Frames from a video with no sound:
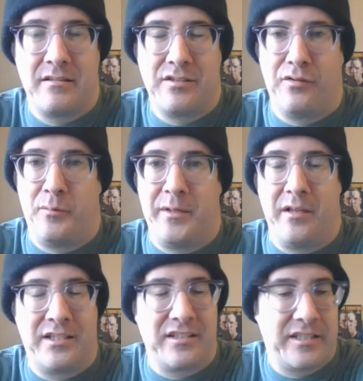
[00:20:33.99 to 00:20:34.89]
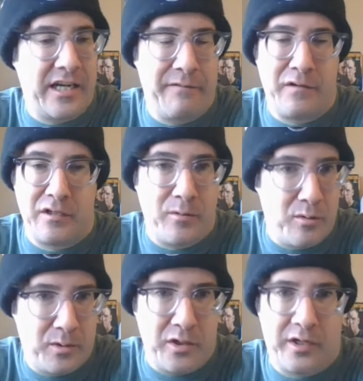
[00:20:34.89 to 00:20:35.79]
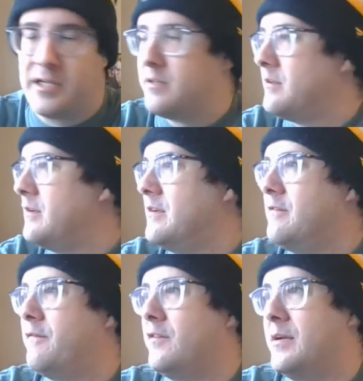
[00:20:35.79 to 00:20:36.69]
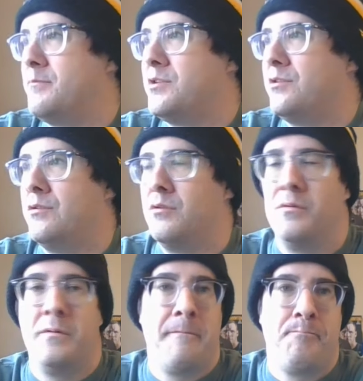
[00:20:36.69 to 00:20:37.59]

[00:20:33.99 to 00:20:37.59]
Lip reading: So there'll be lots of time for some home cooking for them to,